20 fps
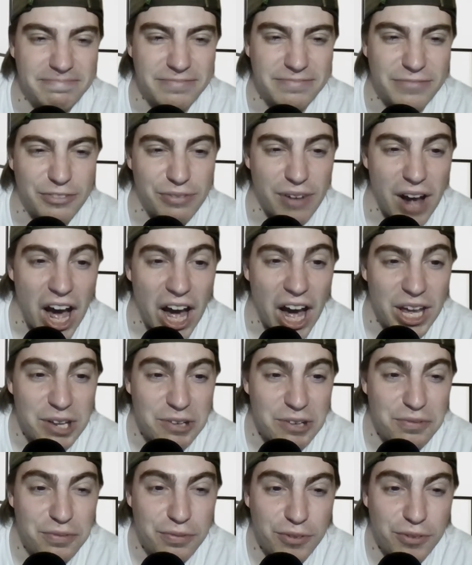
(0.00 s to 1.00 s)

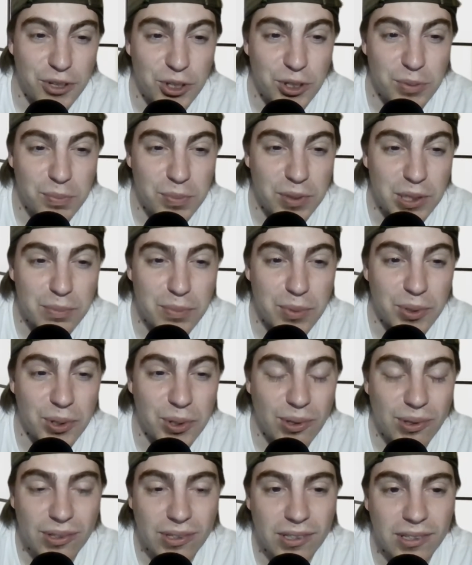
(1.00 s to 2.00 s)
5 good
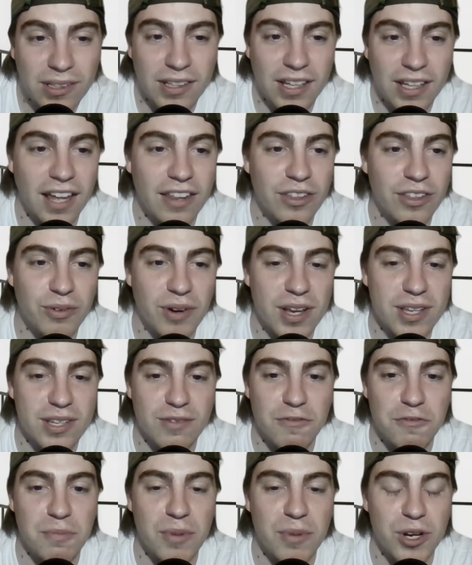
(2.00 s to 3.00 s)
people, and the rest
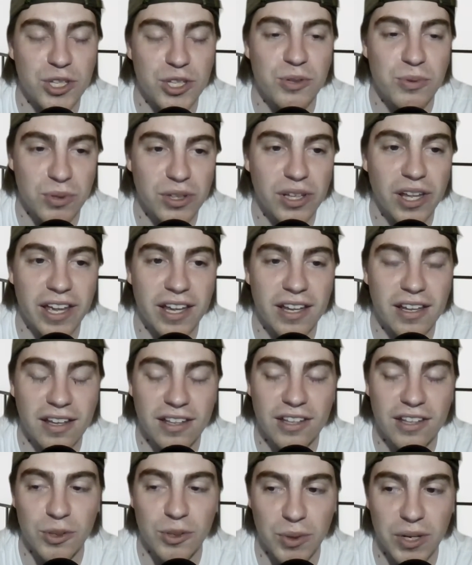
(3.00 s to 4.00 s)
of them are you
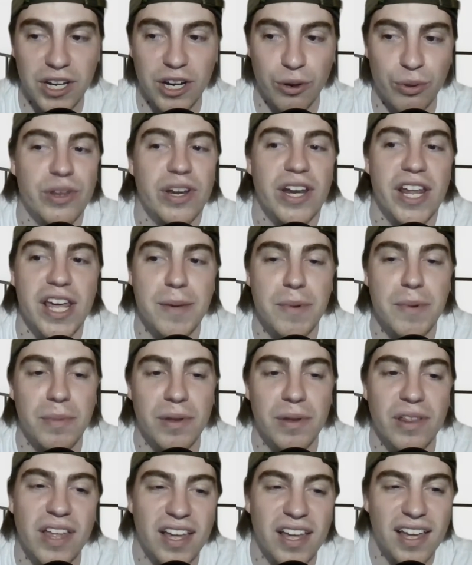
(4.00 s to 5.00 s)
would hear the name and
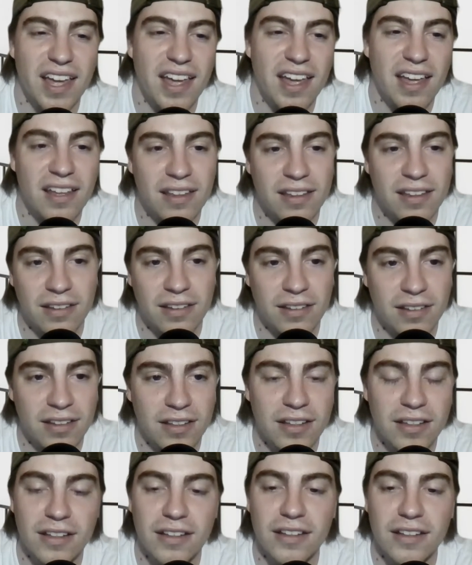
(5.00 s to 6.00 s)
be like, eh.
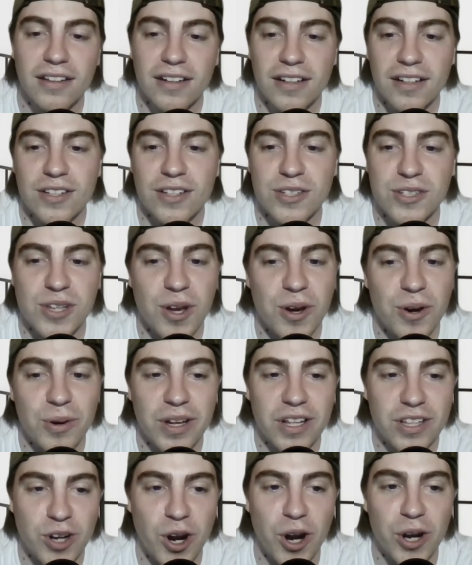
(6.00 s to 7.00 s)
So
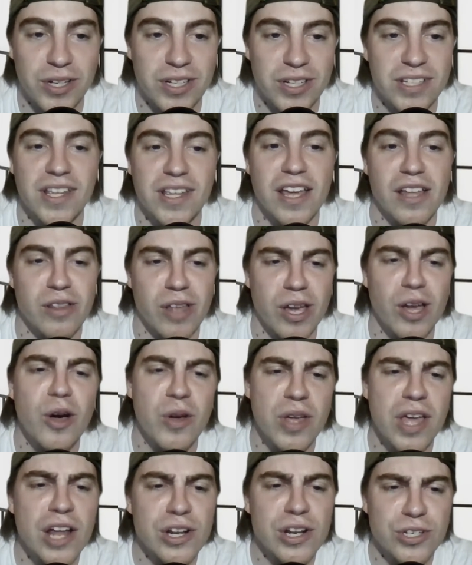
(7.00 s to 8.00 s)
it's hard to say oh
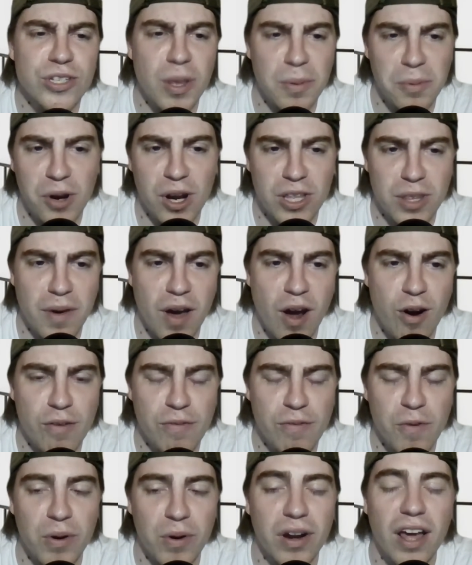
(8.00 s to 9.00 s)
yeah, just upgrade the power
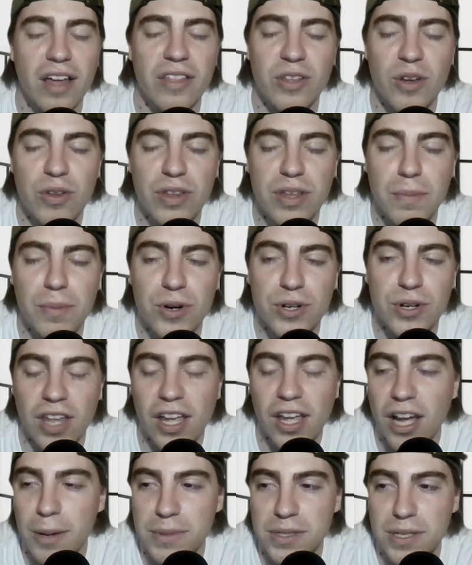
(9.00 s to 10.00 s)
forward. The only person
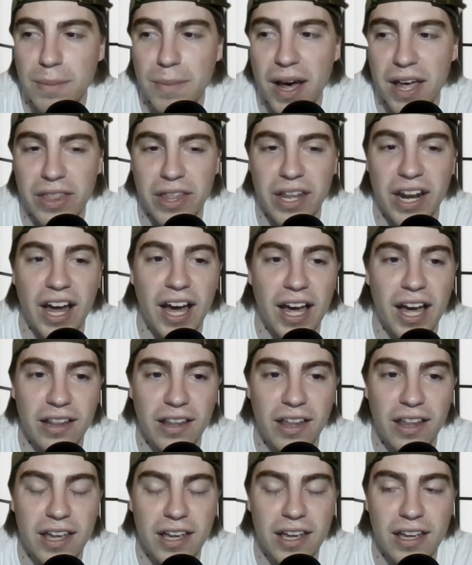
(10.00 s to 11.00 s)
that comes to mind that I
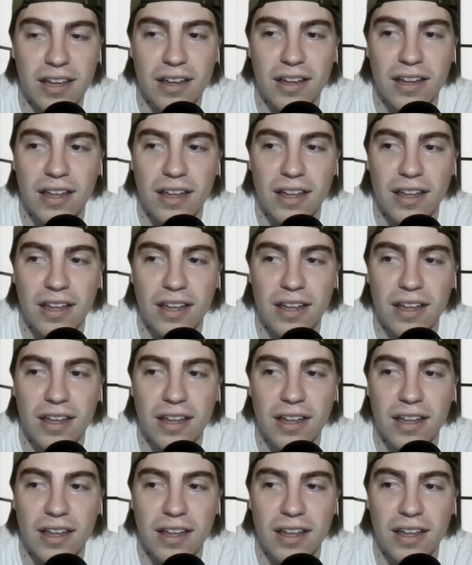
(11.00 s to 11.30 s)
like,